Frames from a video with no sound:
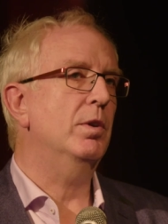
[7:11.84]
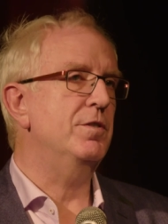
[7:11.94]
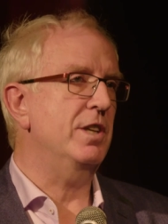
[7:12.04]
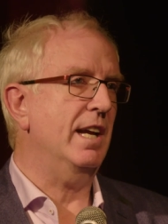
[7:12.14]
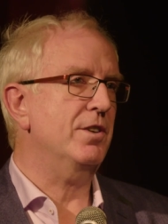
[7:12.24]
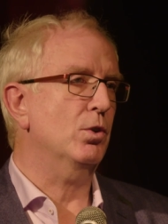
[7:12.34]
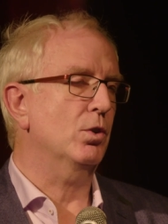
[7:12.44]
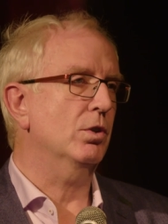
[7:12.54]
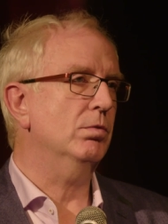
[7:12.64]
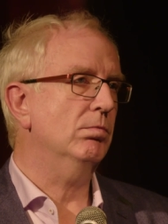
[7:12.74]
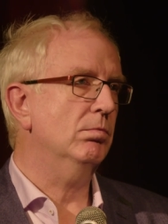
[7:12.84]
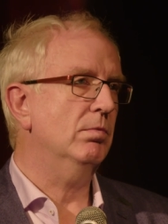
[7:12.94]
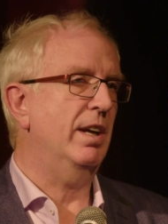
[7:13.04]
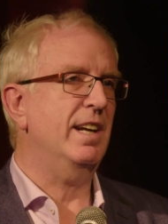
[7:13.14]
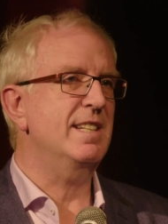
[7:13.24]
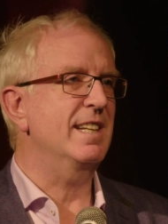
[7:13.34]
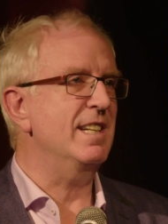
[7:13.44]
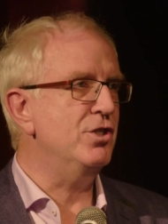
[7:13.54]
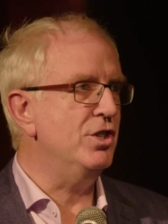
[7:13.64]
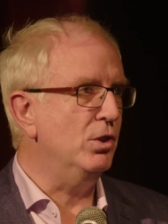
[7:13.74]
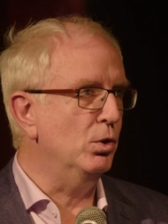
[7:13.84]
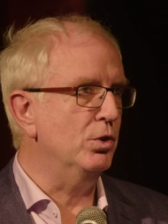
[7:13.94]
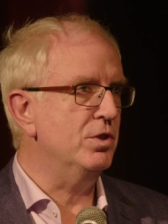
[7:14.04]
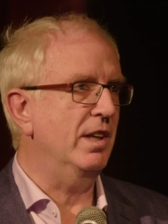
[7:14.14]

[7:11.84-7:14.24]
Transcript: If you get her. And I said, Is she good?